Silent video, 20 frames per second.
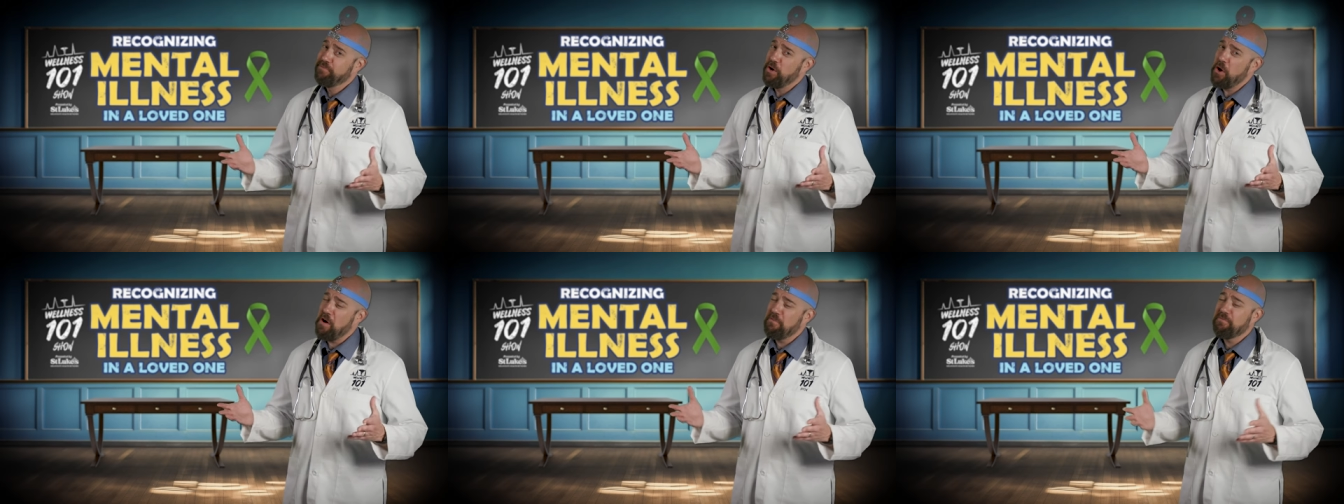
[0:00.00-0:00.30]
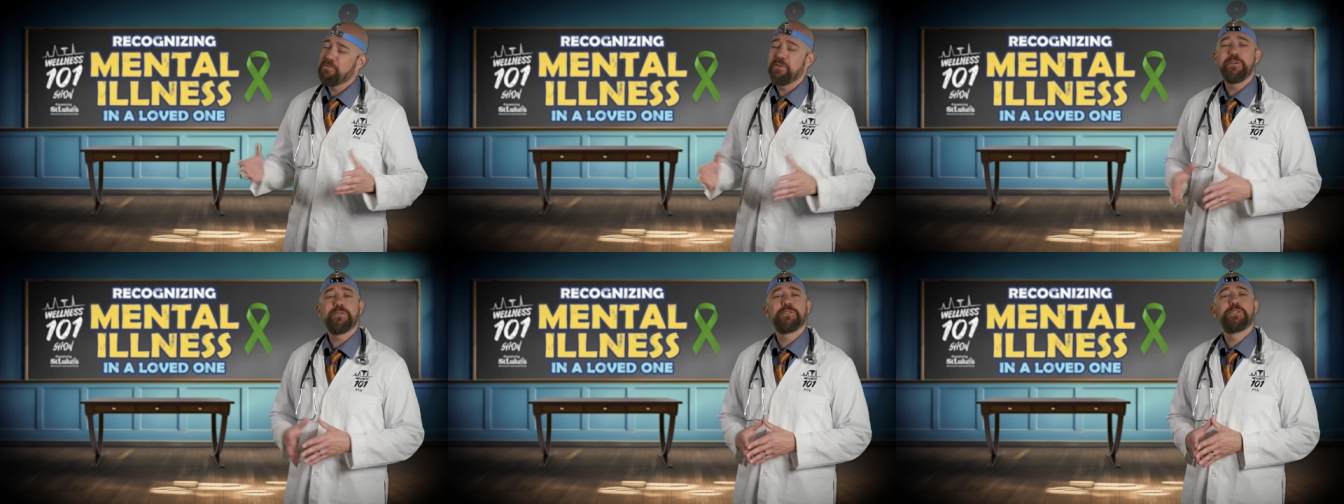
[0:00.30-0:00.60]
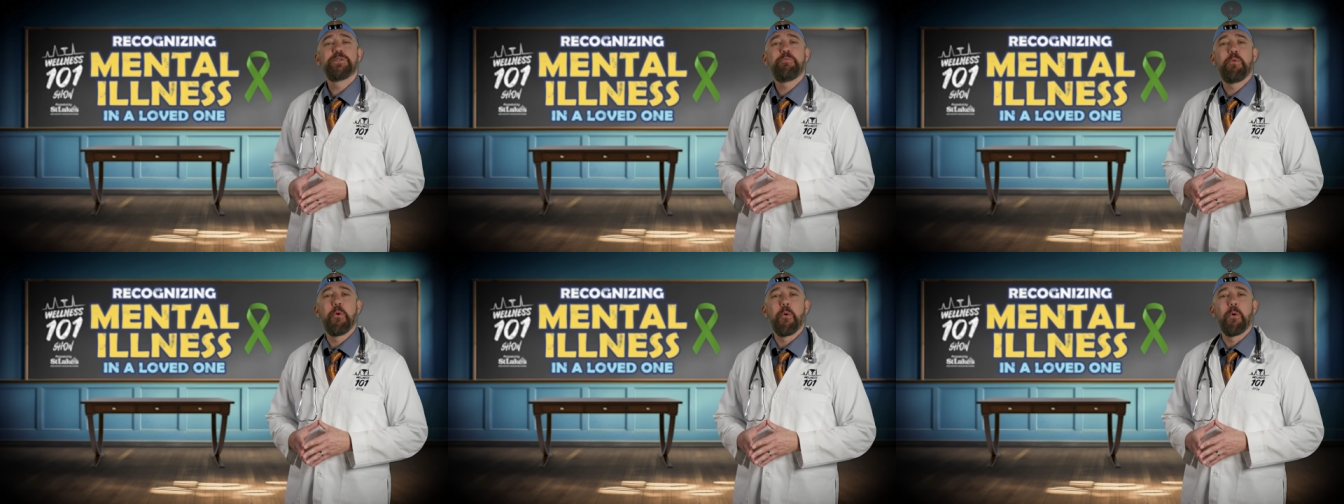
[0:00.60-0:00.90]
Offer your
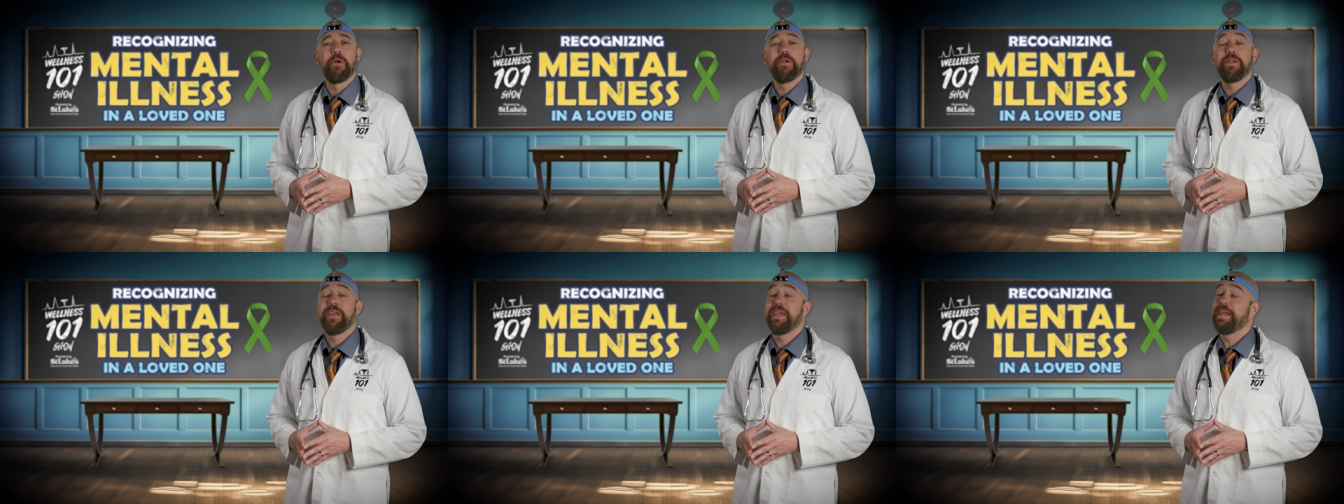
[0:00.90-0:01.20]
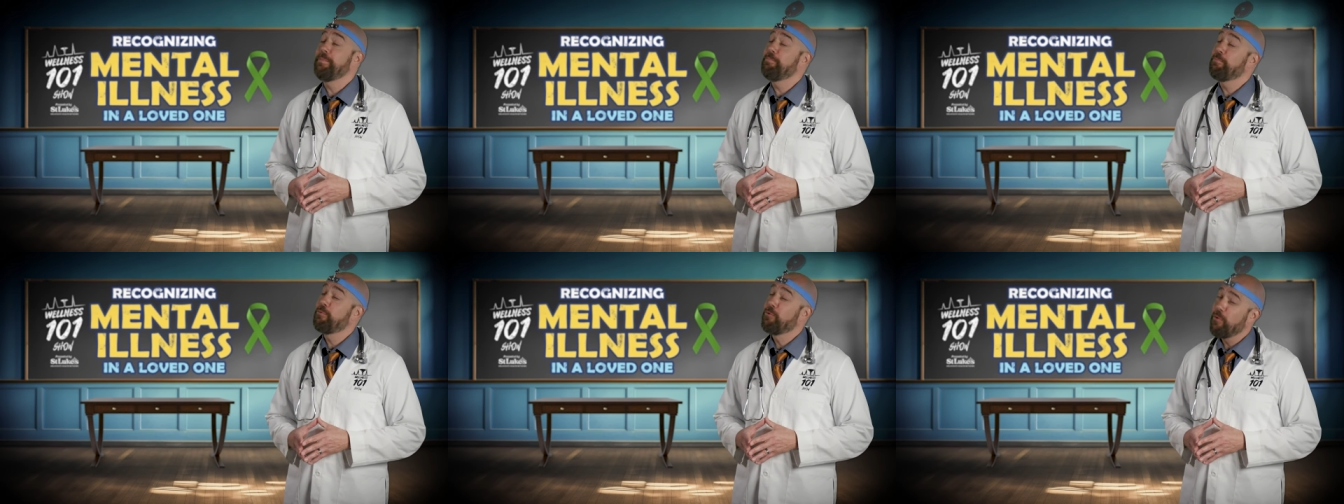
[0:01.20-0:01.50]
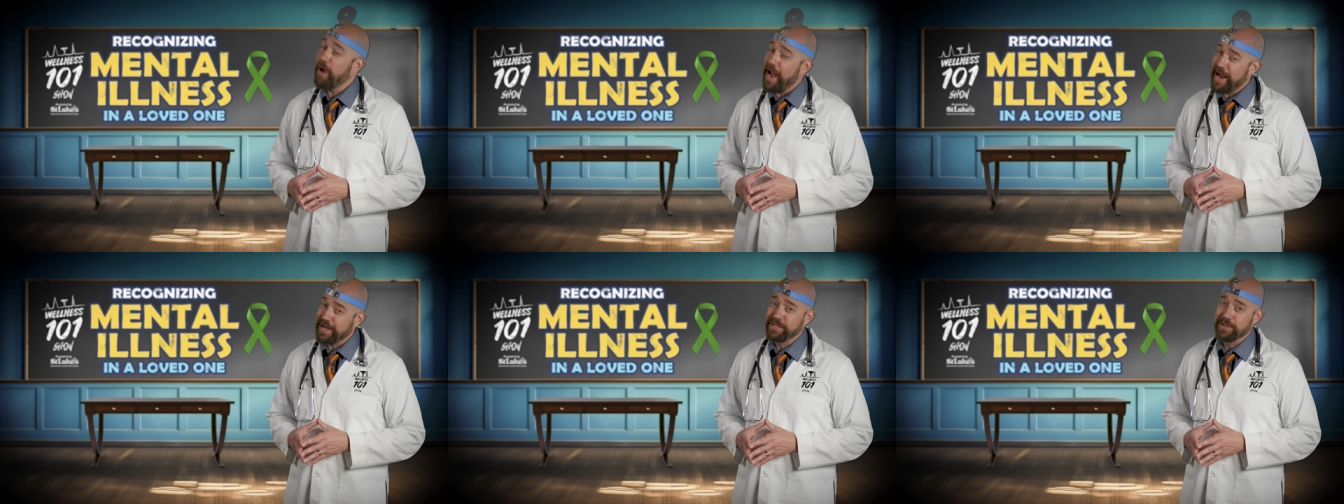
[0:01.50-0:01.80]
support in
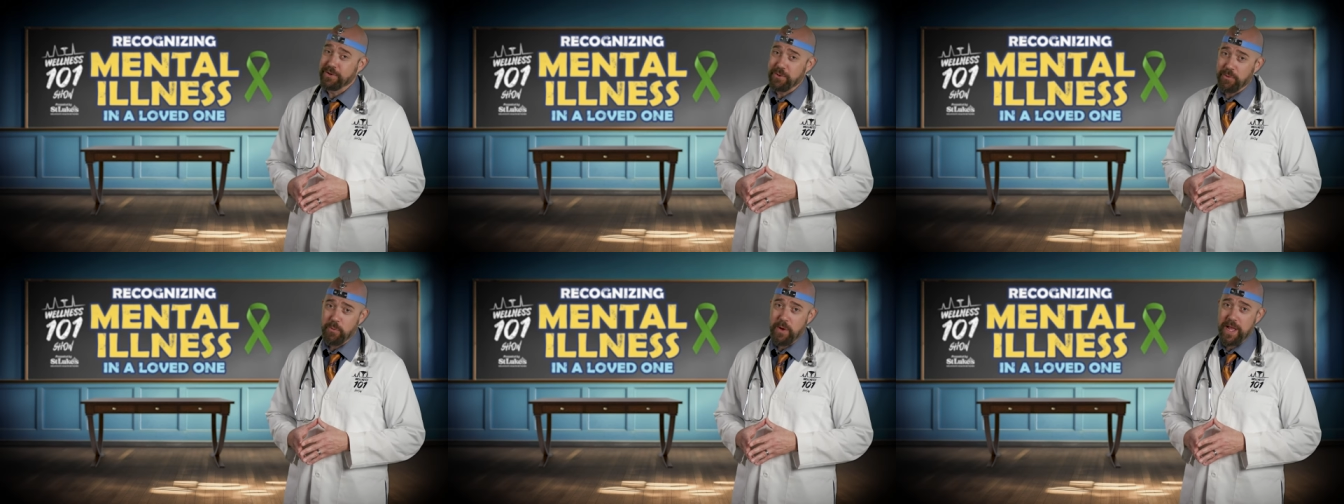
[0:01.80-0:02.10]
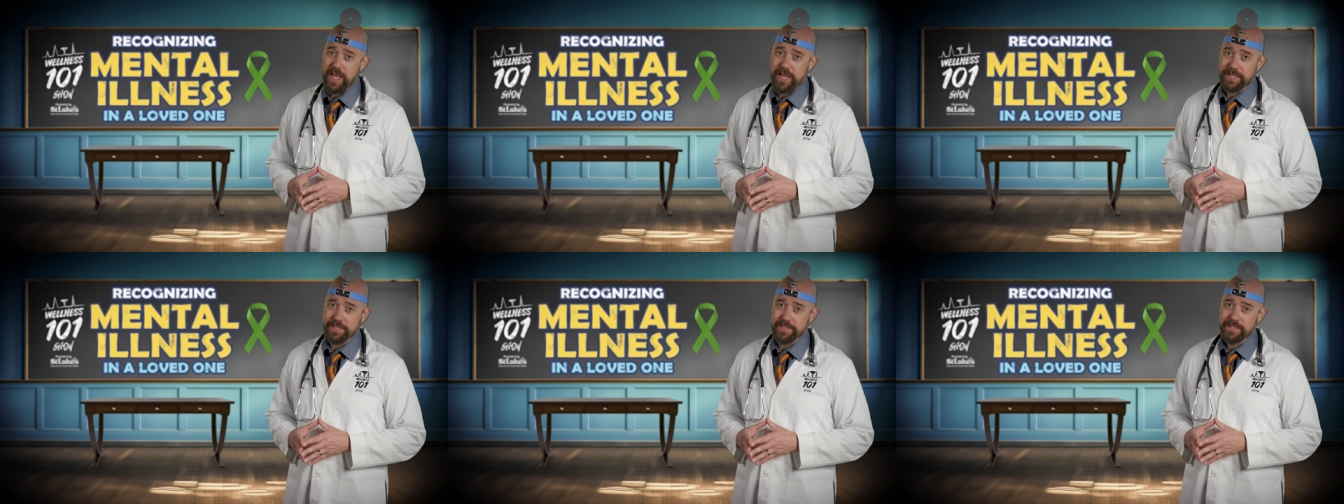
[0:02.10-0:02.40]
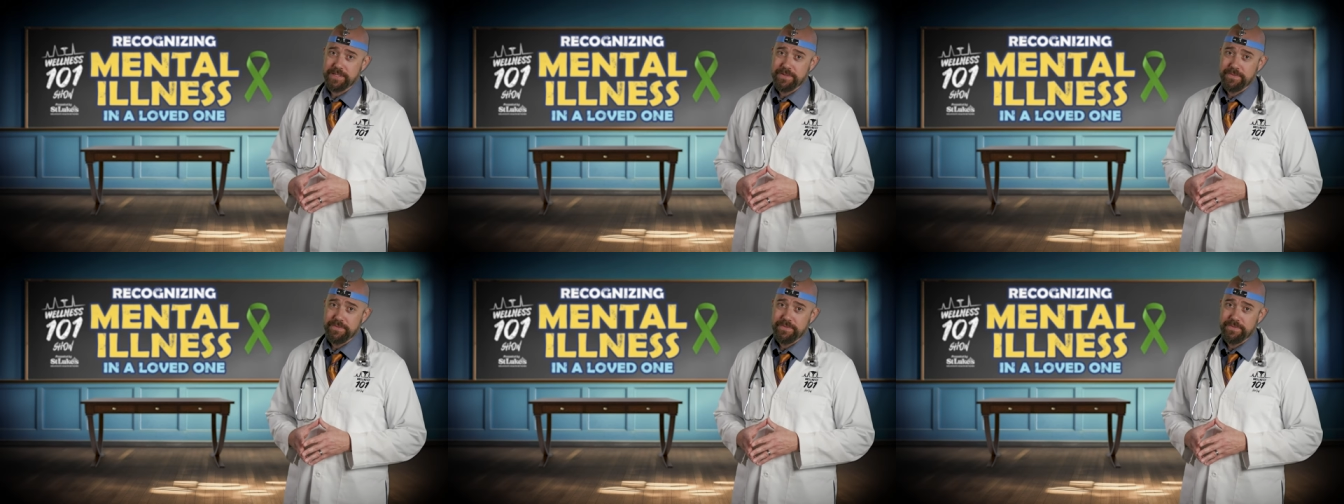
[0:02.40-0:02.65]
practical ways,